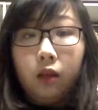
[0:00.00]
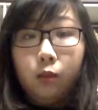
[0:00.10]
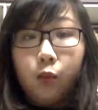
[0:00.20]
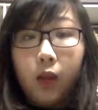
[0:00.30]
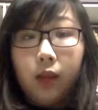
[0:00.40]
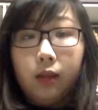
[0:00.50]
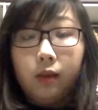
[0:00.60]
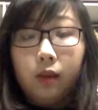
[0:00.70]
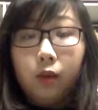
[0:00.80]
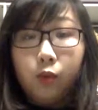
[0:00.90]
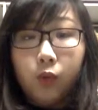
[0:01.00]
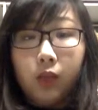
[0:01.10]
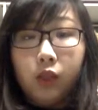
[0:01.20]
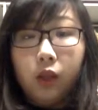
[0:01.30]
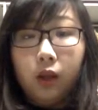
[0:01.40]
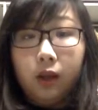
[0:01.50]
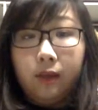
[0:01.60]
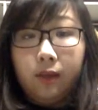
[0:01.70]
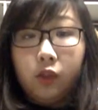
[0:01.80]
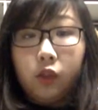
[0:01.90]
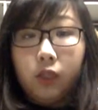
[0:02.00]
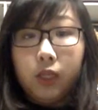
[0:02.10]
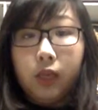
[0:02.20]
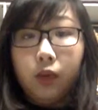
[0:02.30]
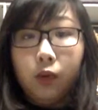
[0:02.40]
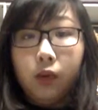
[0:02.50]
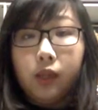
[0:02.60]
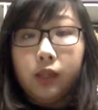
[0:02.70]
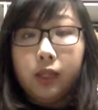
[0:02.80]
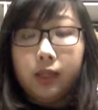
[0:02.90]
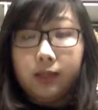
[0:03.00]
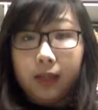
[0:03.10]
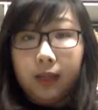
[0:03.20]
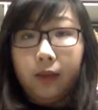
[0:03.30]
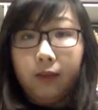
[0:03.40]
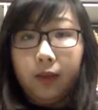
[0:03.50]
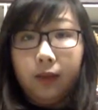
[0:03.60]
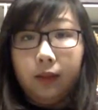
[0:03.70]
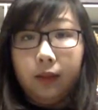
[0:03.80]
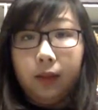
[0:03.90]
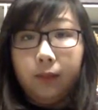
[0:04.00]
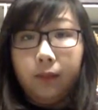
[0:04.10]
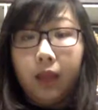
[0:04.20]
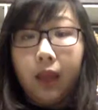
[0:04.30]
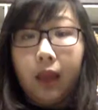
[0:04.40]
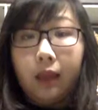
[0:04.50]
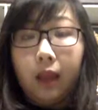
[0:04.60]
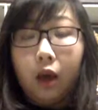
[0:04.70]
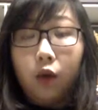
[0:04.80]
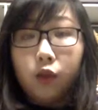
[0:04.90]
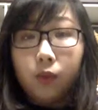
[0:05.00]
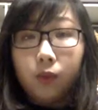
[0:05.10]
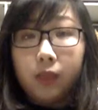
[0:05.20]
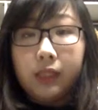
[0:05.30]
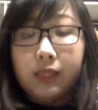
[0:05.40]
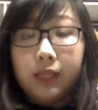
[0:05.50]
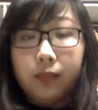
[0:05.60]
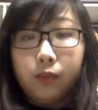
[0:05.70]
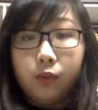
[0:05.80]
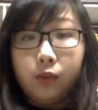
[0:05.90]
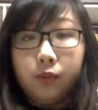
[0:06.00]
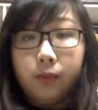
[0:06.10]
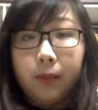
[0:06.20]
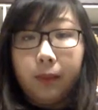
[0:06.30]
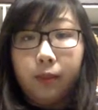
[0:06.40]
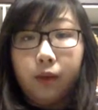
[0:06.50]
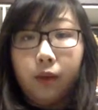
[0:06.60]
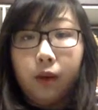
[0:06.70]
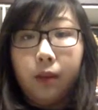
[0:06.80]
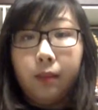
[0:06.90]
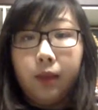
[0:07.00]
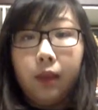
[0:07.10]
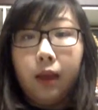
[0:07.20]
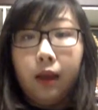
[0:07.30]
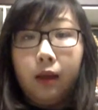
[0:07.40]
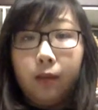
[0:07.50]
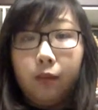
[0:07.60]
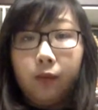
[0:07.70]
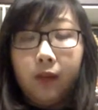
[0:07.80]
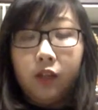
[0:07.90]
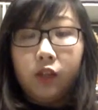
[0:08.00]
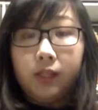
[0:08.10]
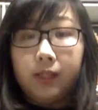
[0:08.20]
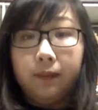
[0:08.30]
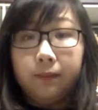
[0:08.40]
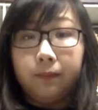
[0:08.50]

the operational efficiency increased significantly, and I also greatly improved my programming proficiency.